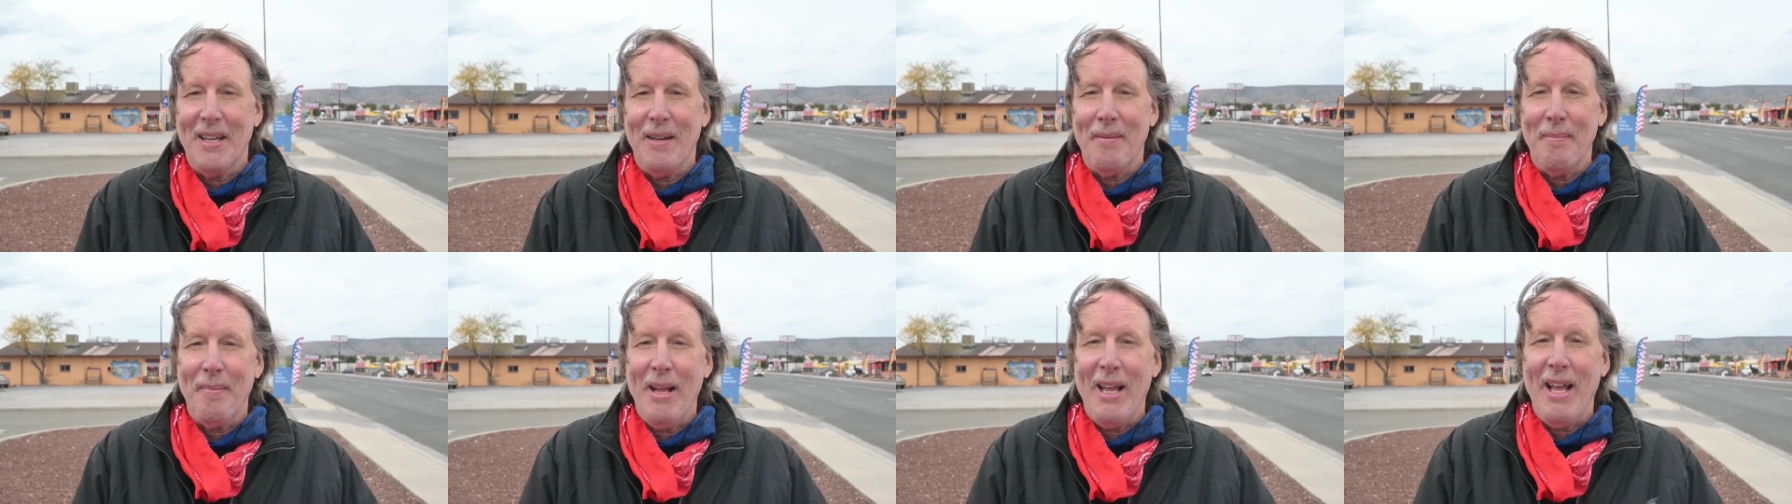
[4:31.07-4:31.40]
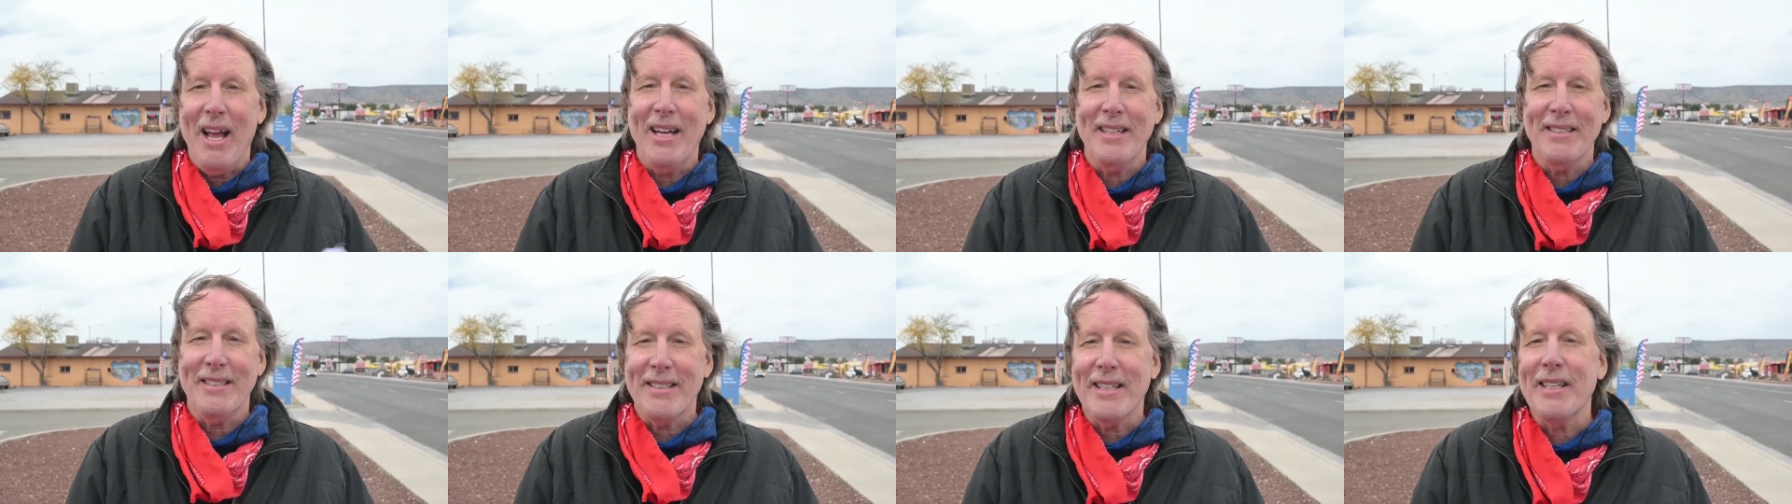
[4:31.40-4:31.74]
May
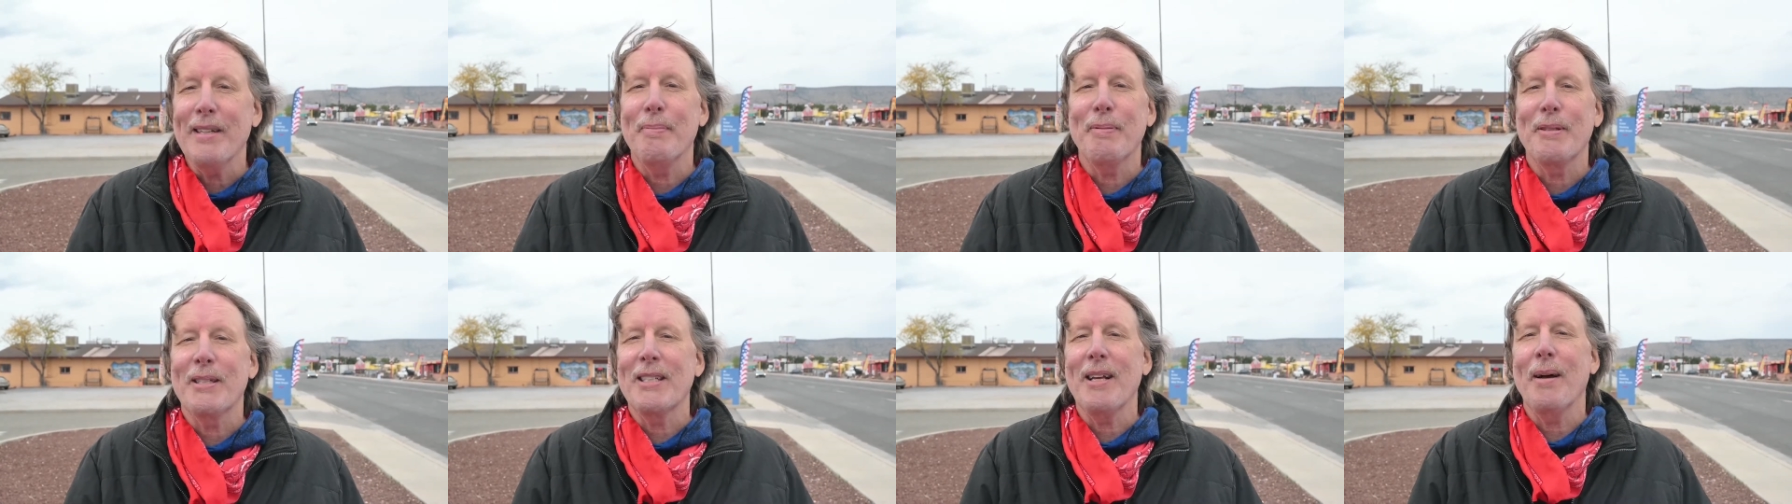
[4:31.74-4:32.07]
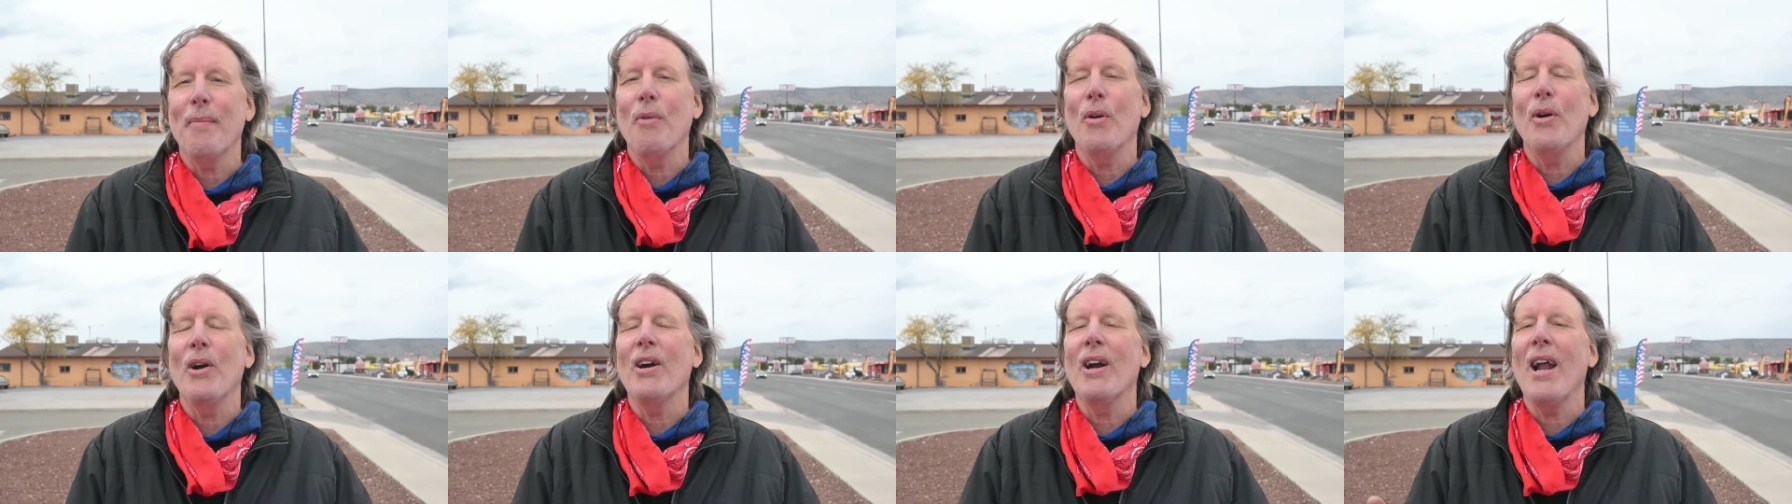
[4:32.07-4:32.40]
I sleep
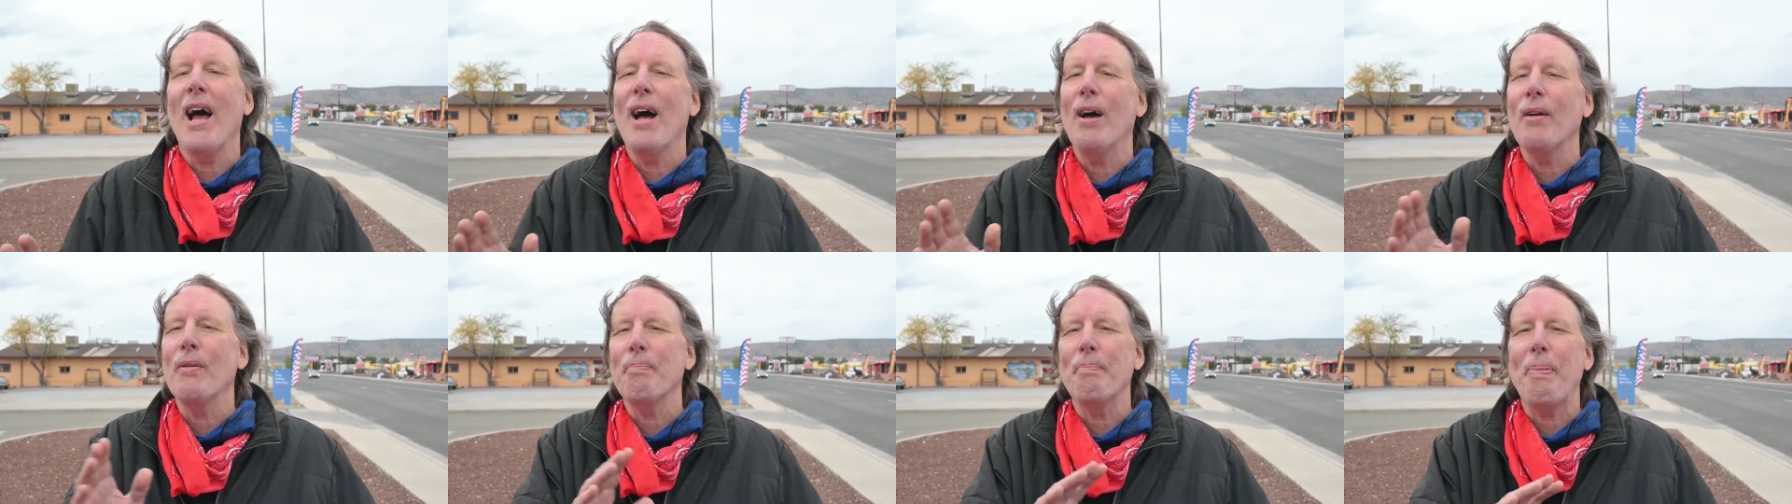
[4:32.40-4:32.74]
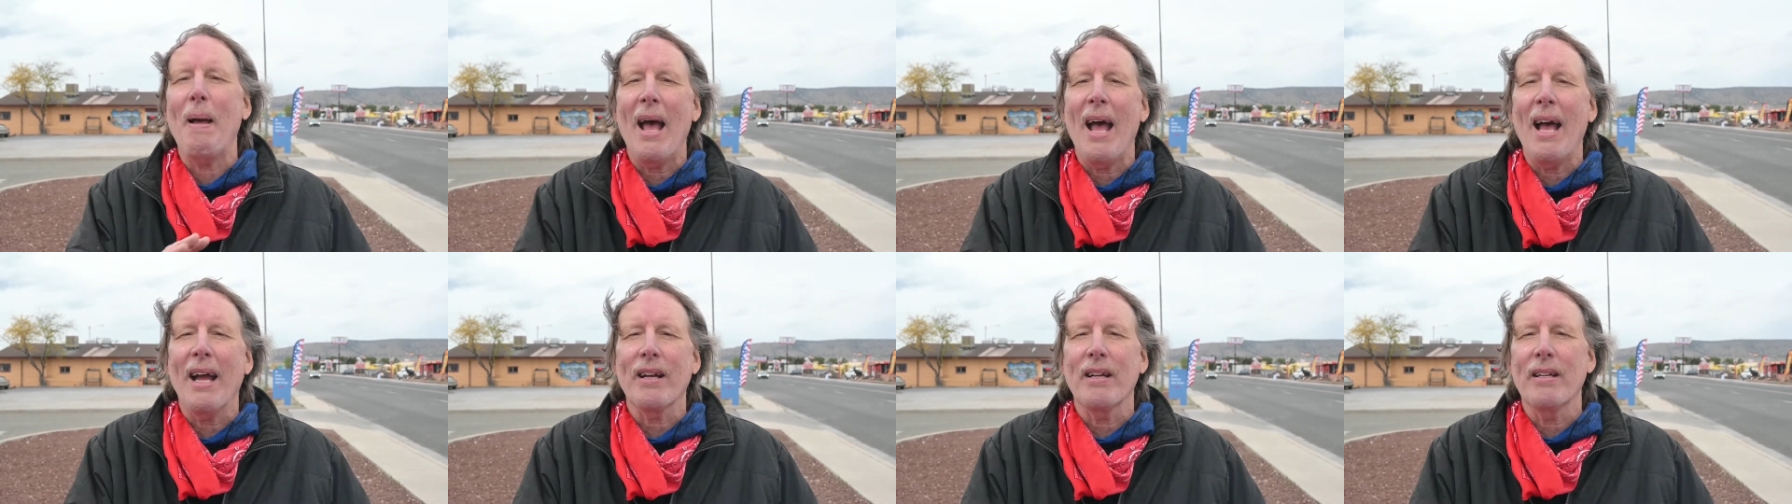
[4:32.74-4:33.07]
somewhere out
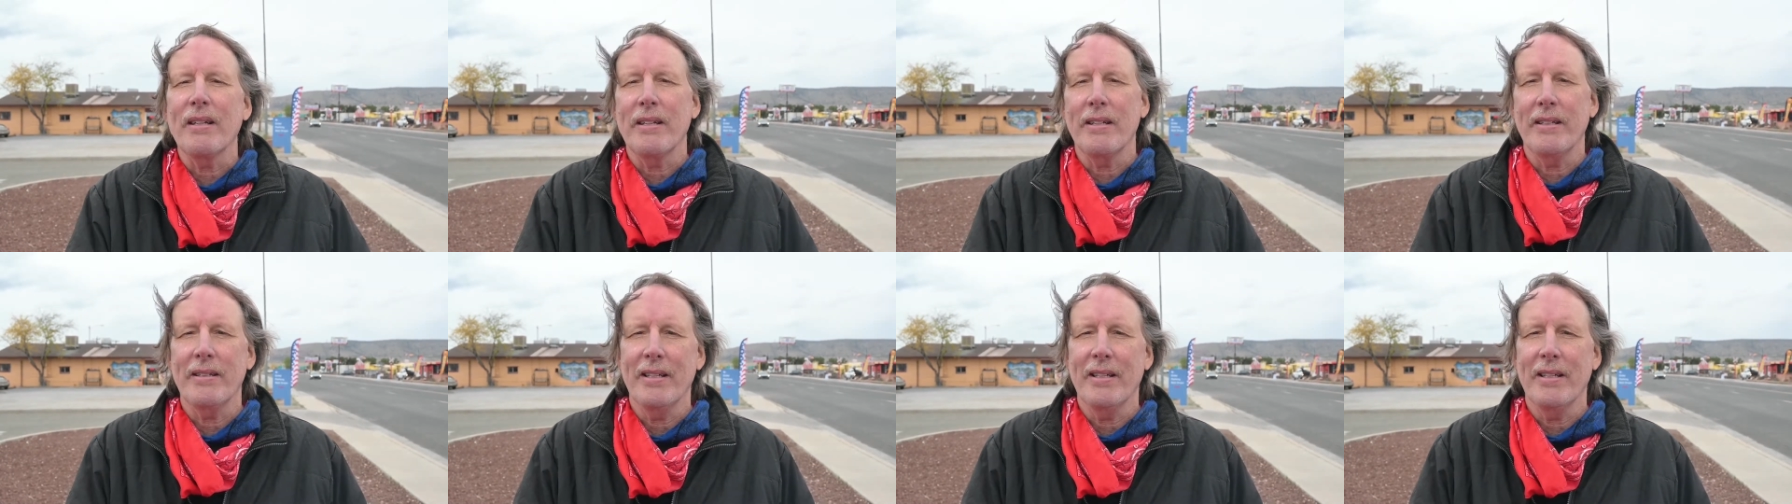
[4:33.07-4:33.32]
back,